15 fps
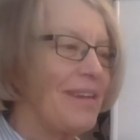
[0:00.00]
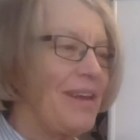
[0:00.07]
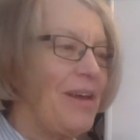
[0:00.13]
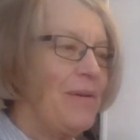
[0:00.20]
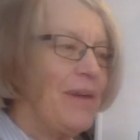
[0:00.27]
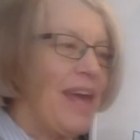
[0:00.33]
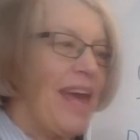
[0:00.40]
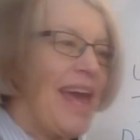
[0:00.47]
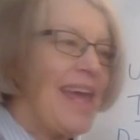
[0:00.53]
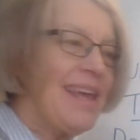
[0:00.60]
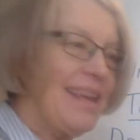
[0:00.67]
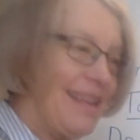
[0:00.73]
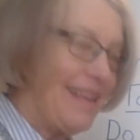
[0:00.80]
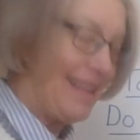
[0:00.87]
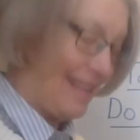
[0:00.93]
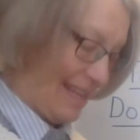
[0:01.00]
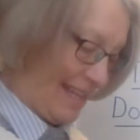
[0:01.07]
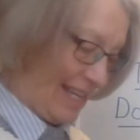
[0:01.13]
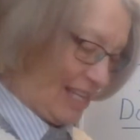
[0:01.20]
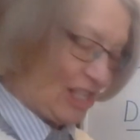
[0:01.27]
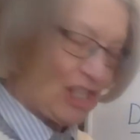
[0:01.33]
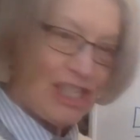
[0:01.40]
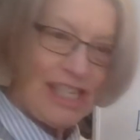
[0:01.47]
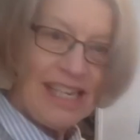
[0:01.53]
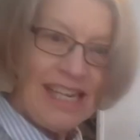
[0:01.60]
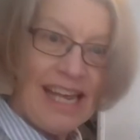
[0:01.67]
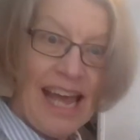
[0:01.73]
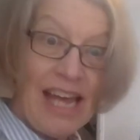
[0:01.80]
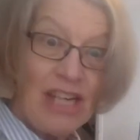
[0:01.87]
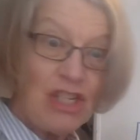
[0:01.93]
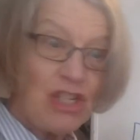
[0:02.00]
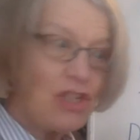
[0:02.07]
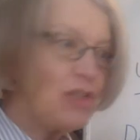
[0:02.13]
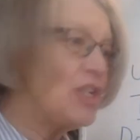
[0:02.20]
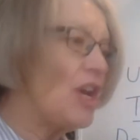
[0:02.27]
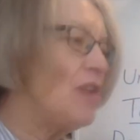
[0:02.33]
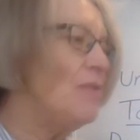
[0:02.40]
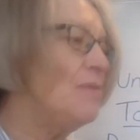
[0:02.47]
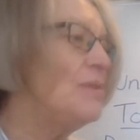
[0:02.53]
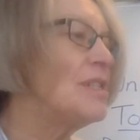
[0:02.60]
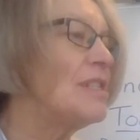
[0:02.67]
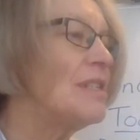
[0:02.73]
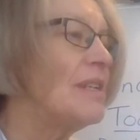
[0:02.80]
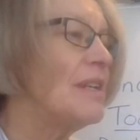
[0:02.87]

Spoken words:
Okay? Just in case you don't.